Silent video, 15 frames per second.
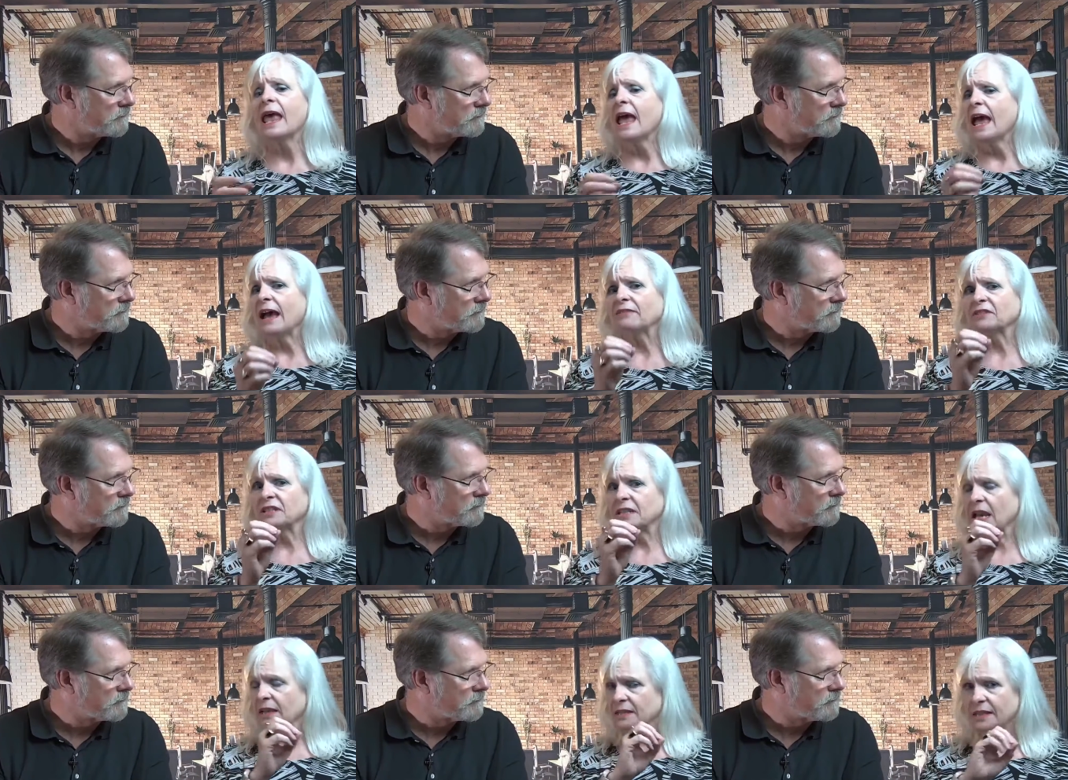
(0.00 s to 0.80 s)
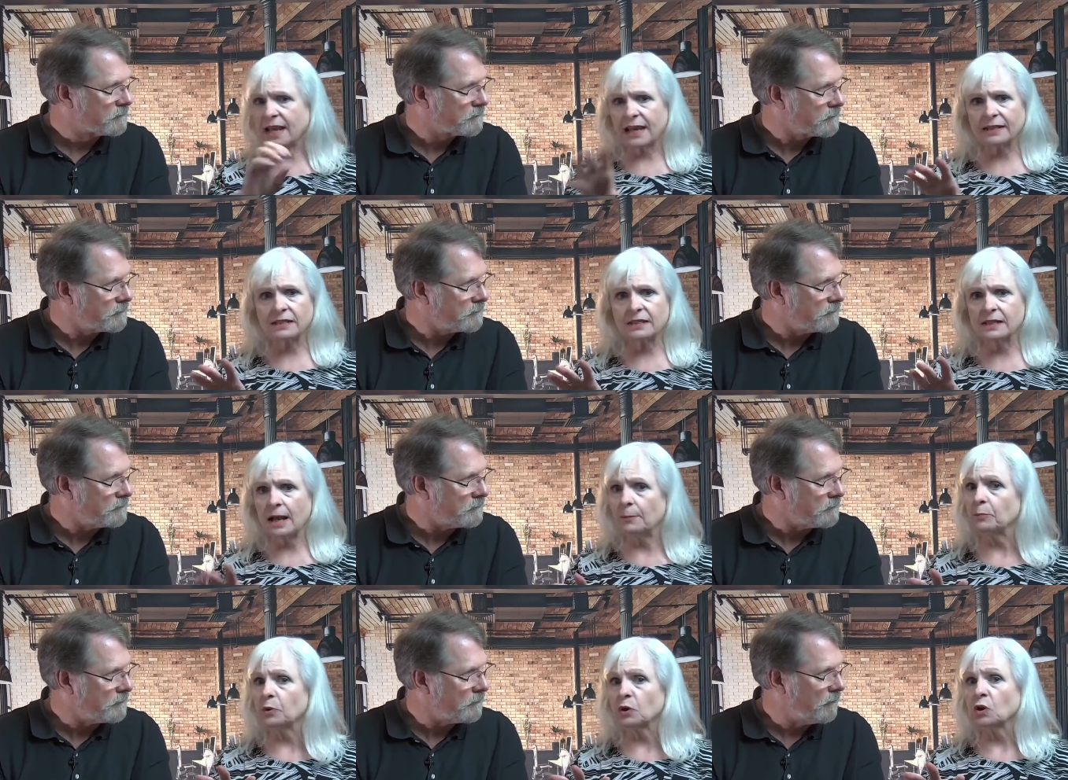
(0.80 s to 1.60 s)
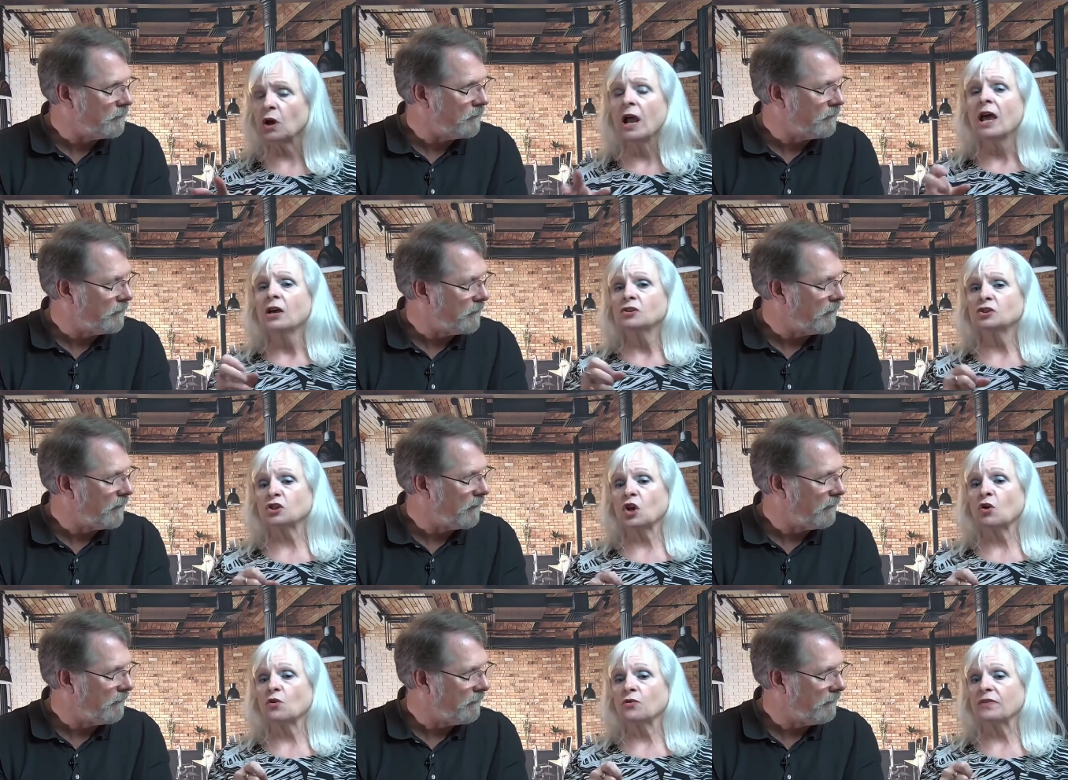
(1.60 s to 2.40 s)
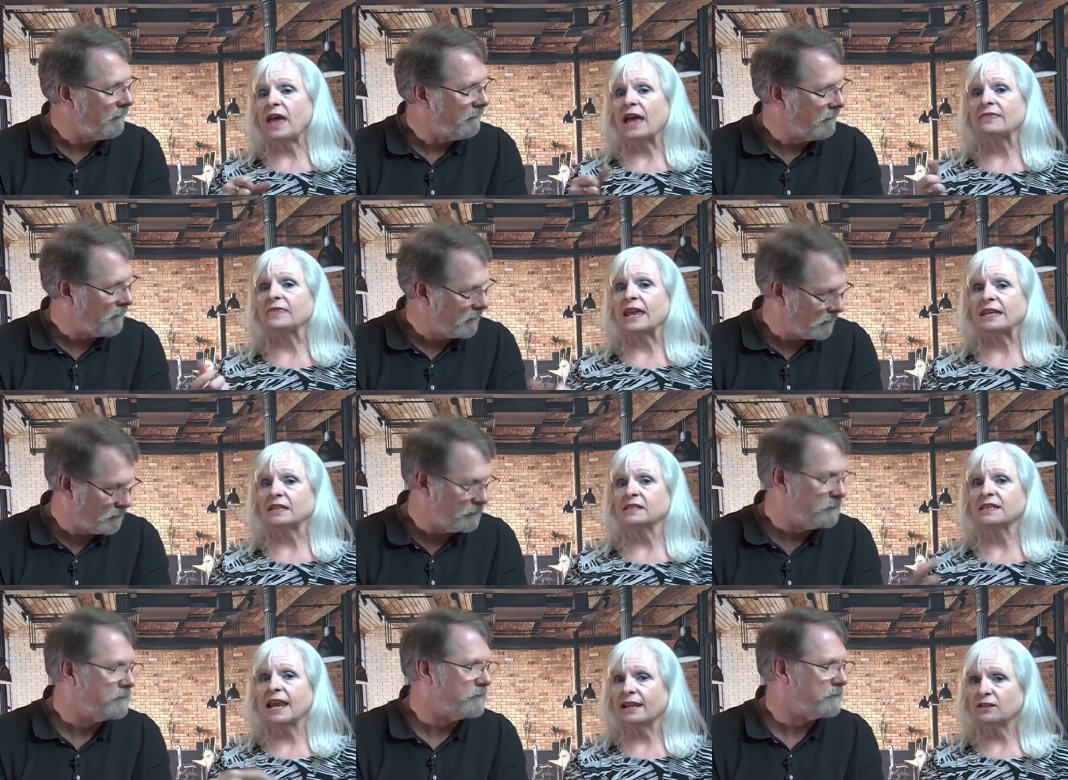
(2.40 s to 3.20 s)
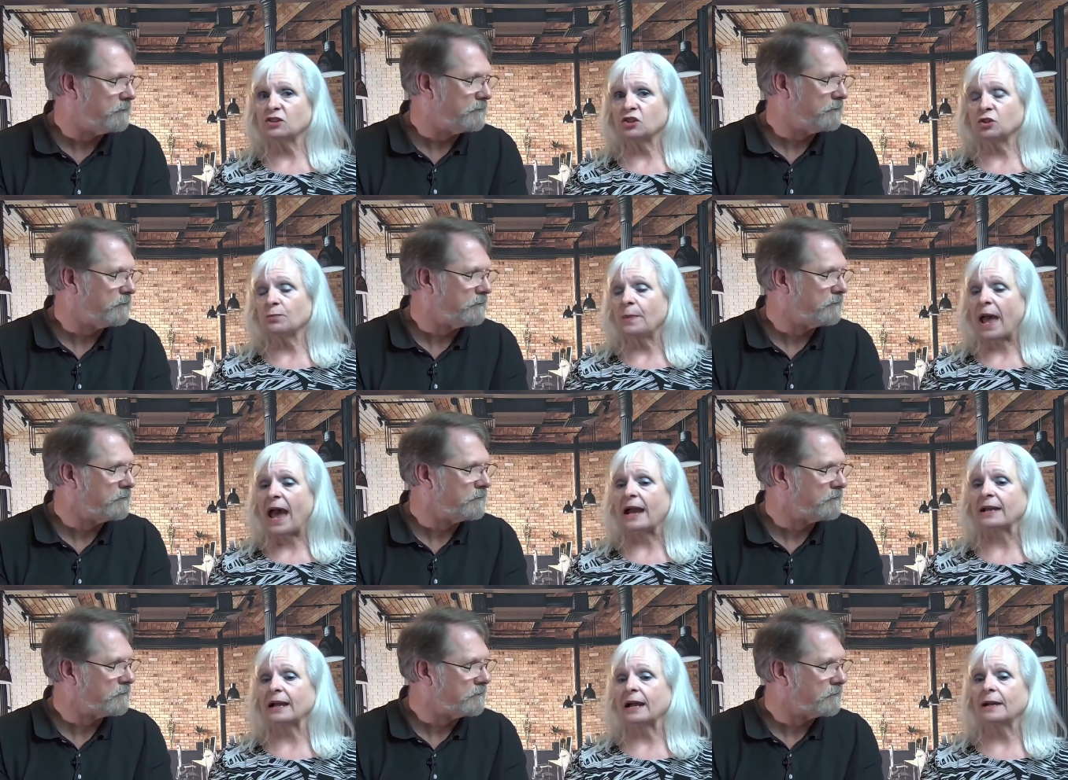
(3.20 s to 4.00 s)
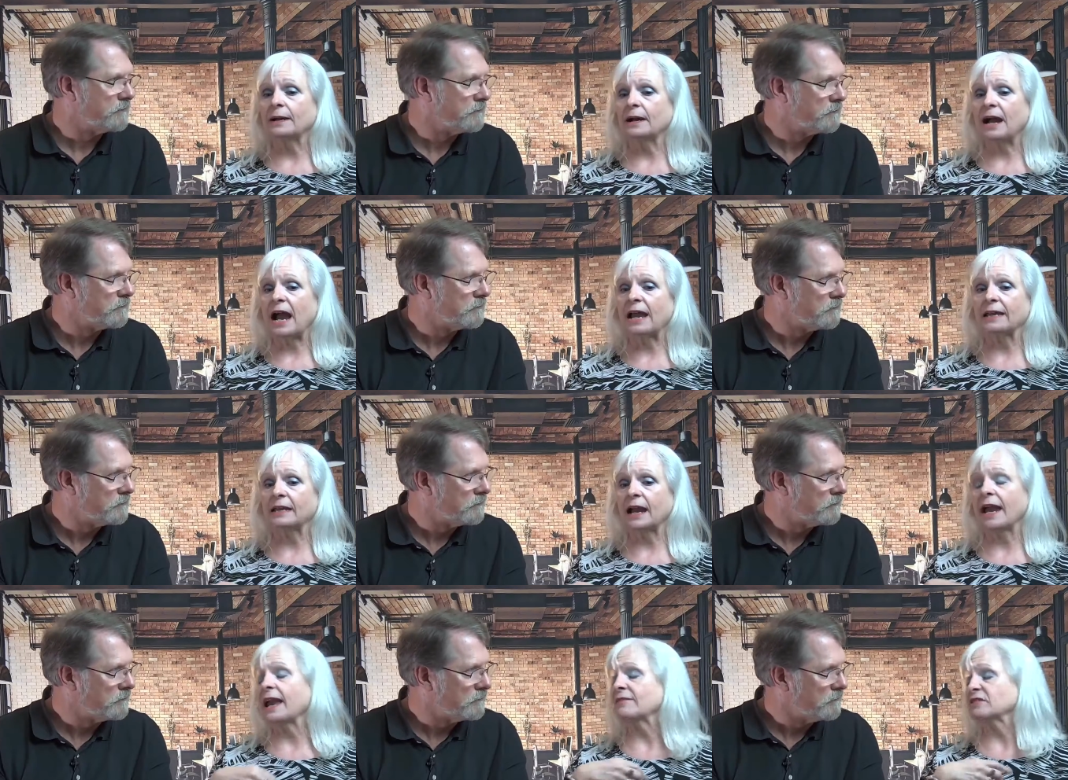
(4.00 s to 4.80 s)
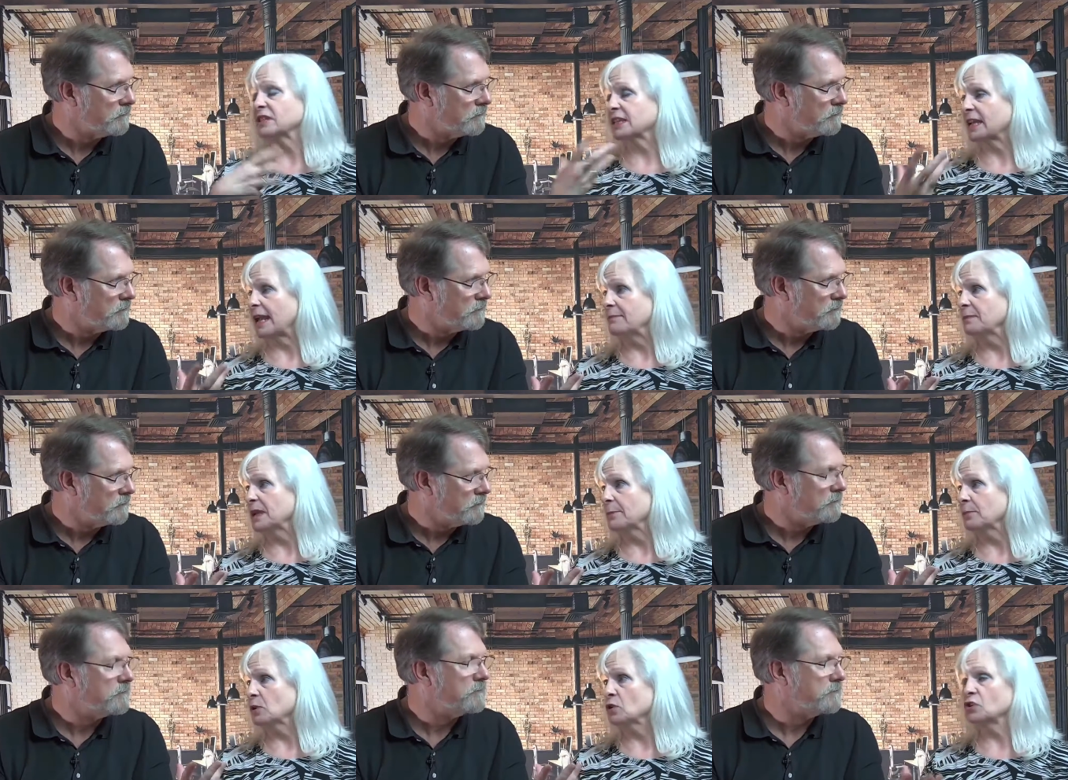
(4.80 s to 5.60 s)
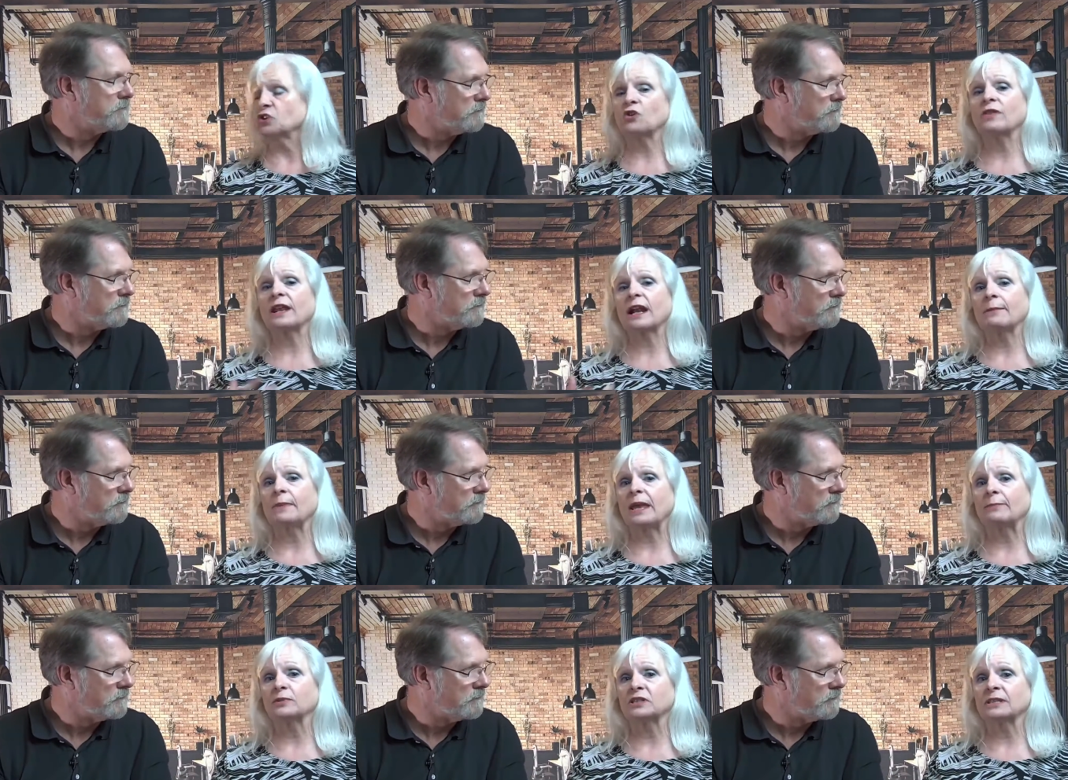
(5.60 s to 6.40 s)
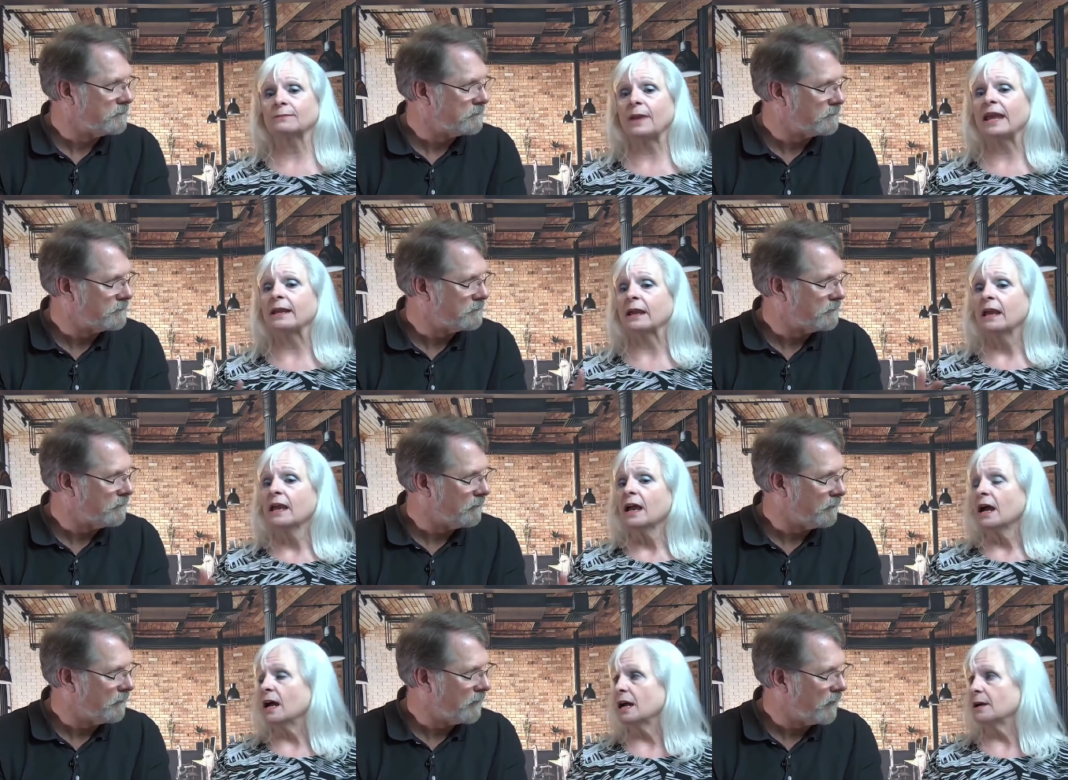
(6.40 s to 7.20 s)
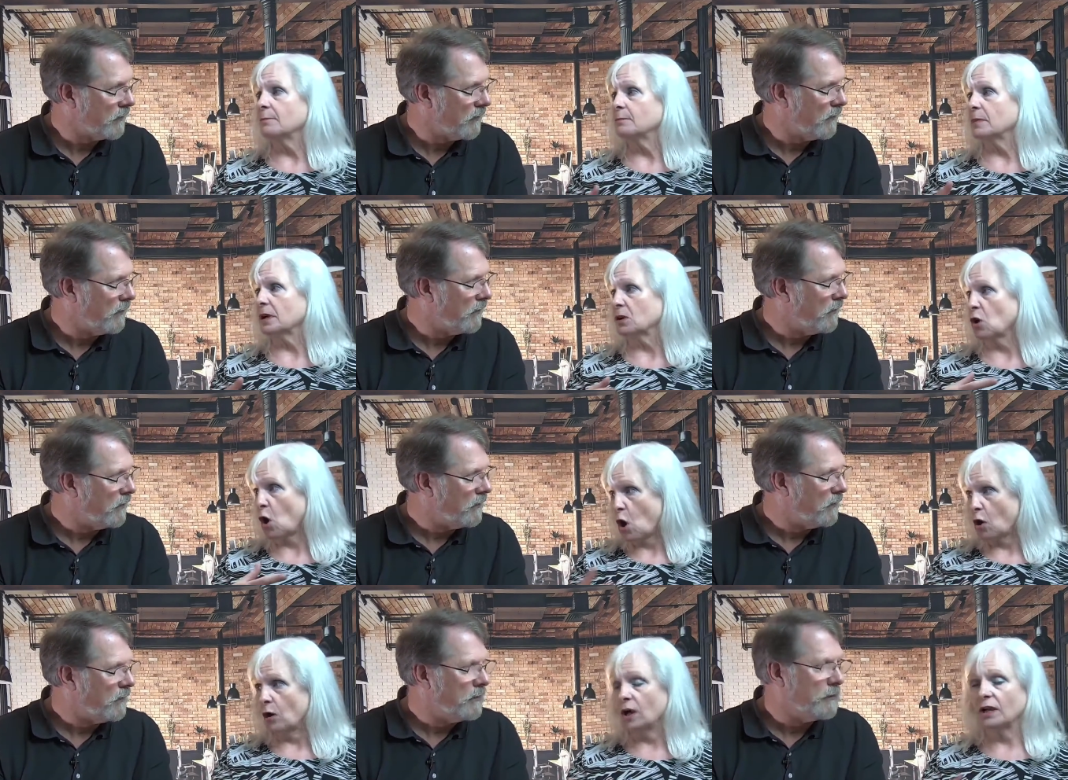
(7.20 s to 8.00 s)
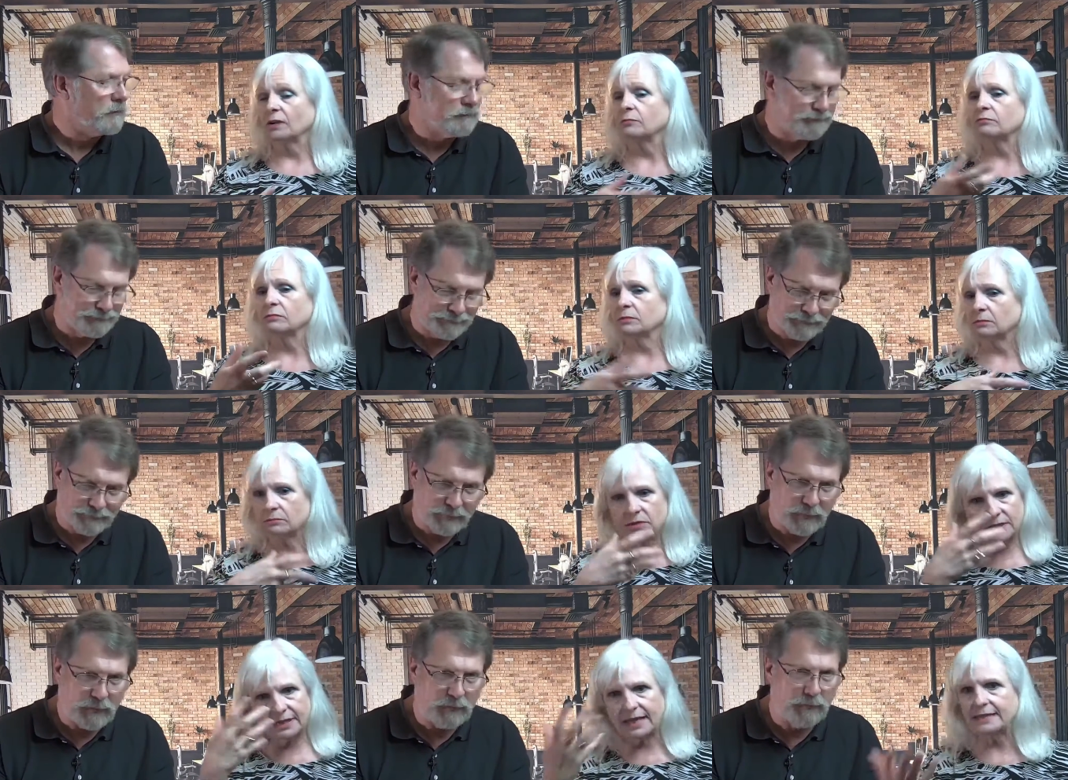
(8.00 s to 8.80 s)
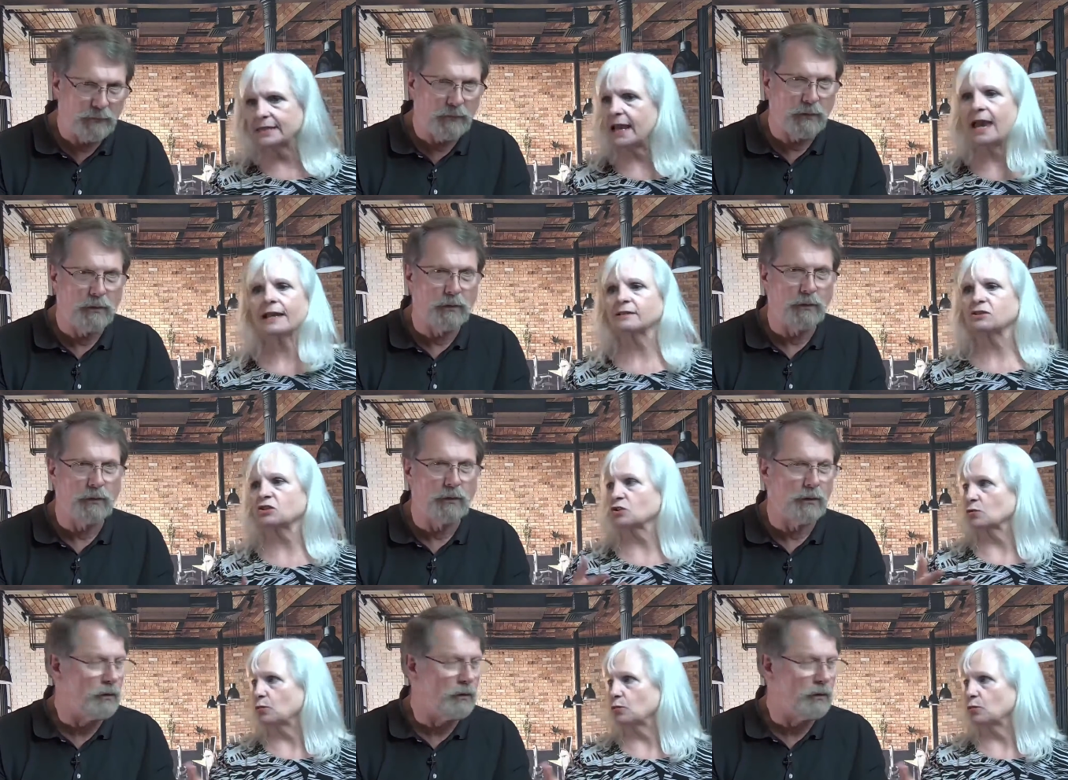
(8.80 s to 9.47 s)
Speaker 1: Have a, a text number so that they can text you back back. Uh, I, I have a Skype number so that I'm able to make uh, call, uh, send texts or